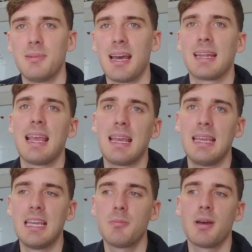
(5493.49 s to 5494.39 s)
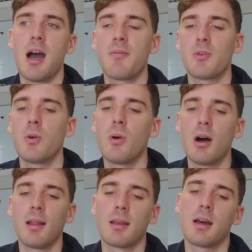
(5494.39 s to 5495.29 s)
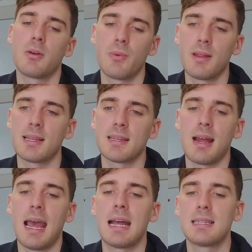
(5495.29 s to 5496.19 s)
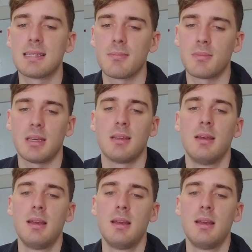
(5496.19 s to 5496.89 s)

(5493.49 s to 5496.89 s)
to be able to get here. But after a while, I kind of realized that I had something.